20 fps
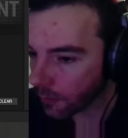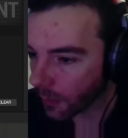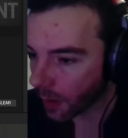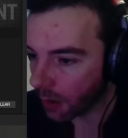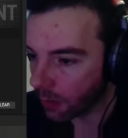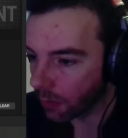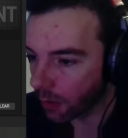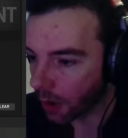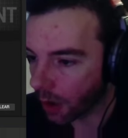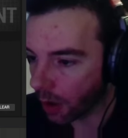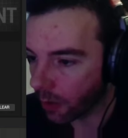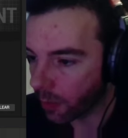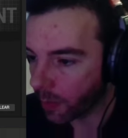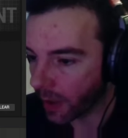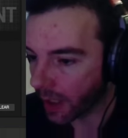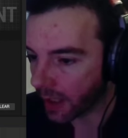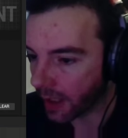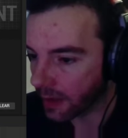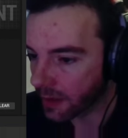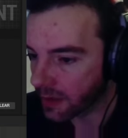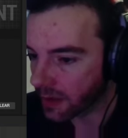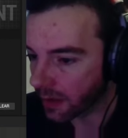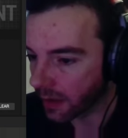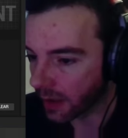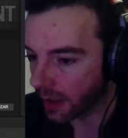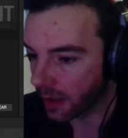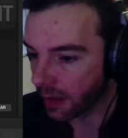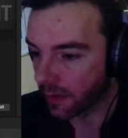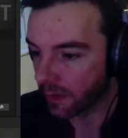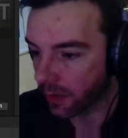we'll go back into the
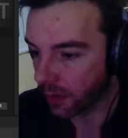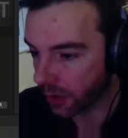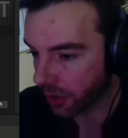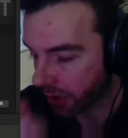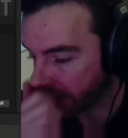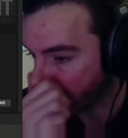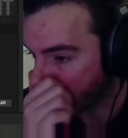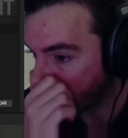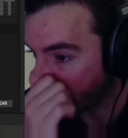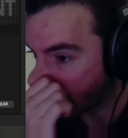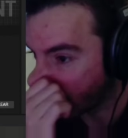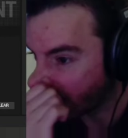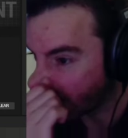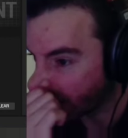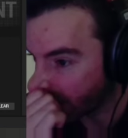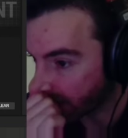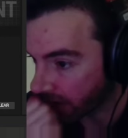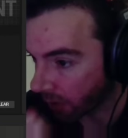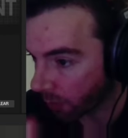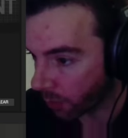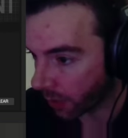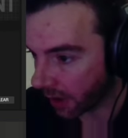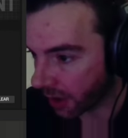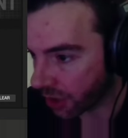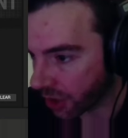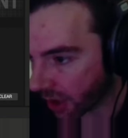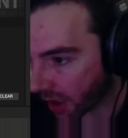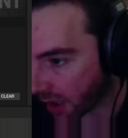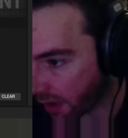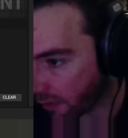init function then. So we
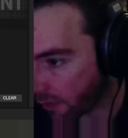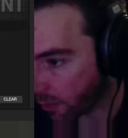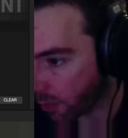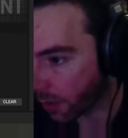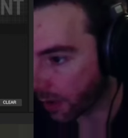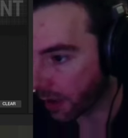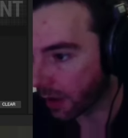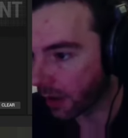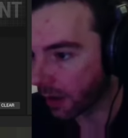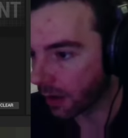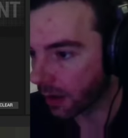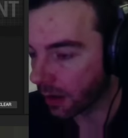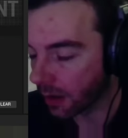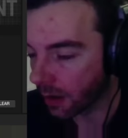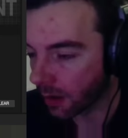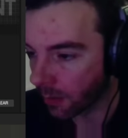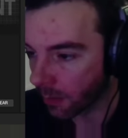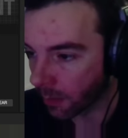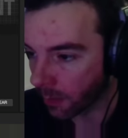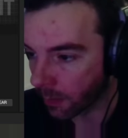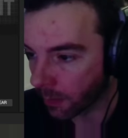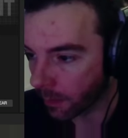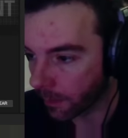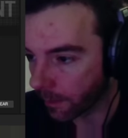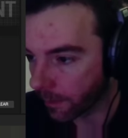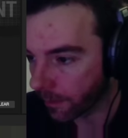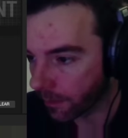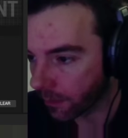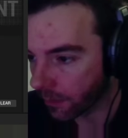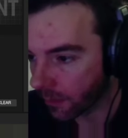check if we're
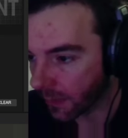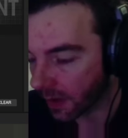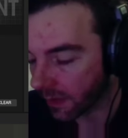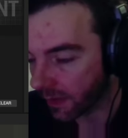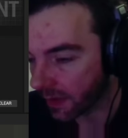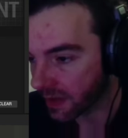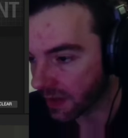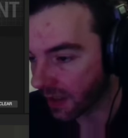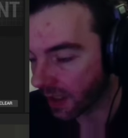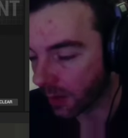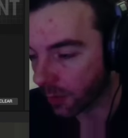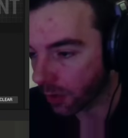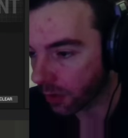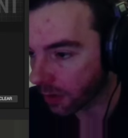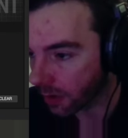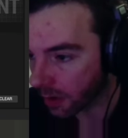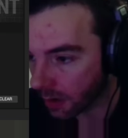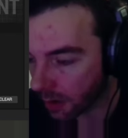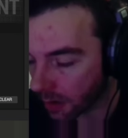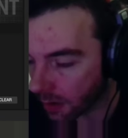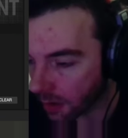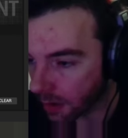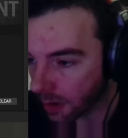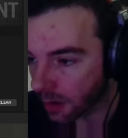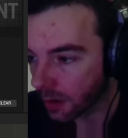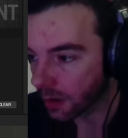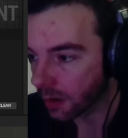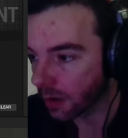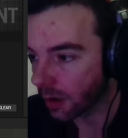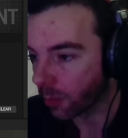if it's enabled or not
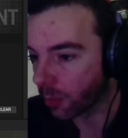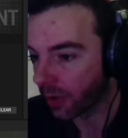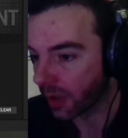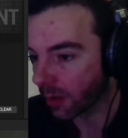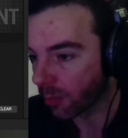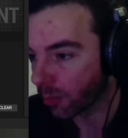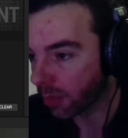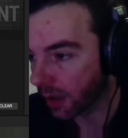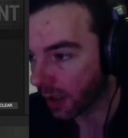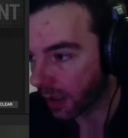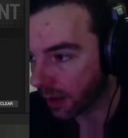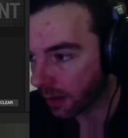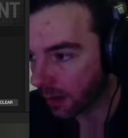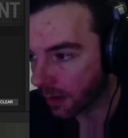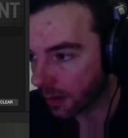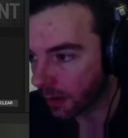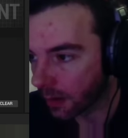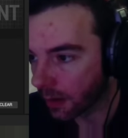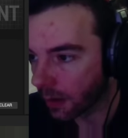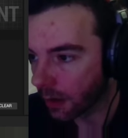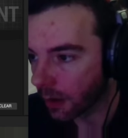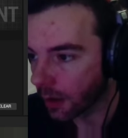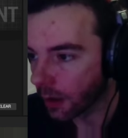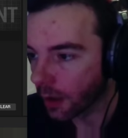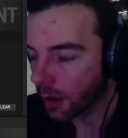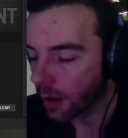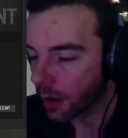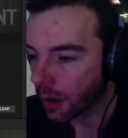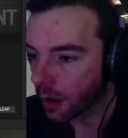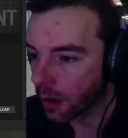on begin play.
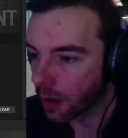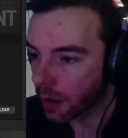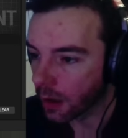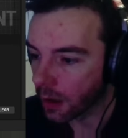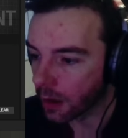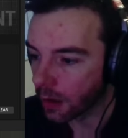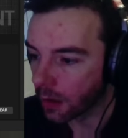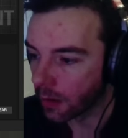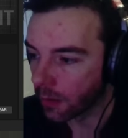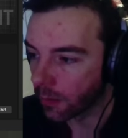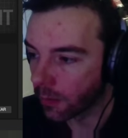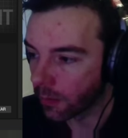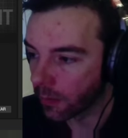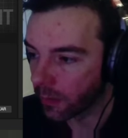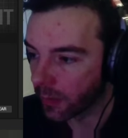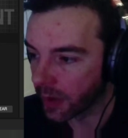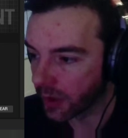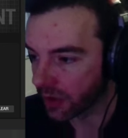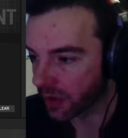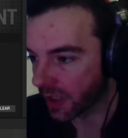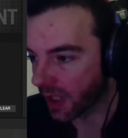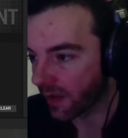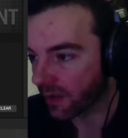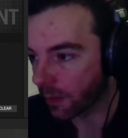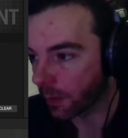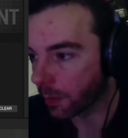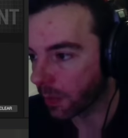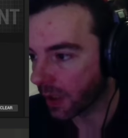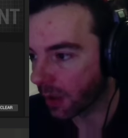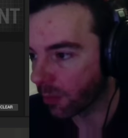It doesn't have to be
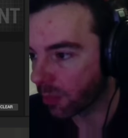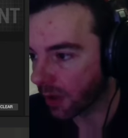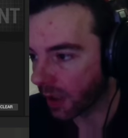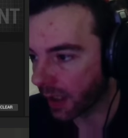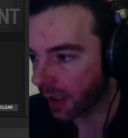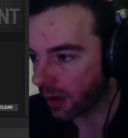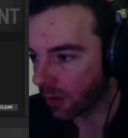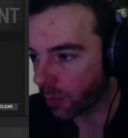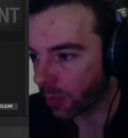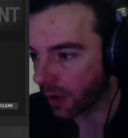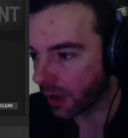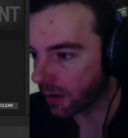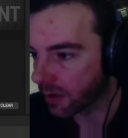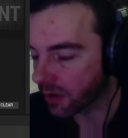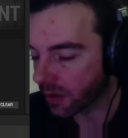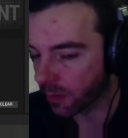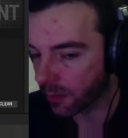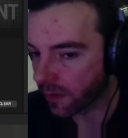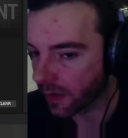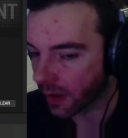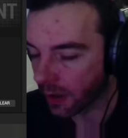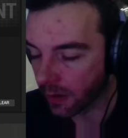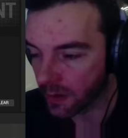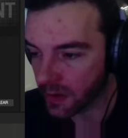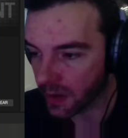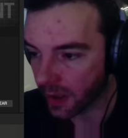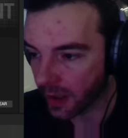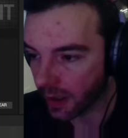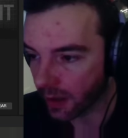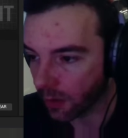begin play. It could be something else
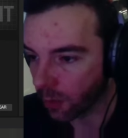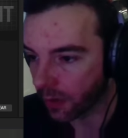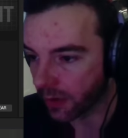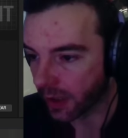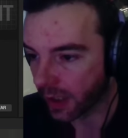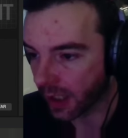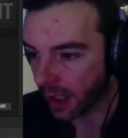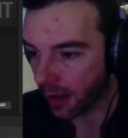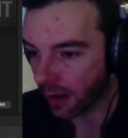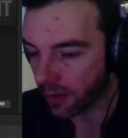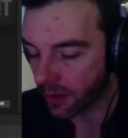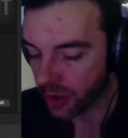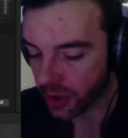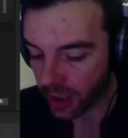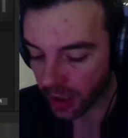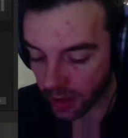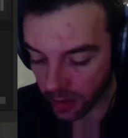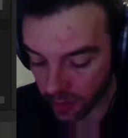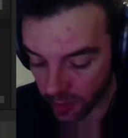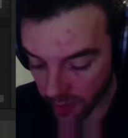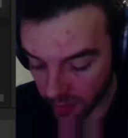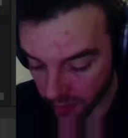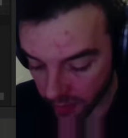like when your character changes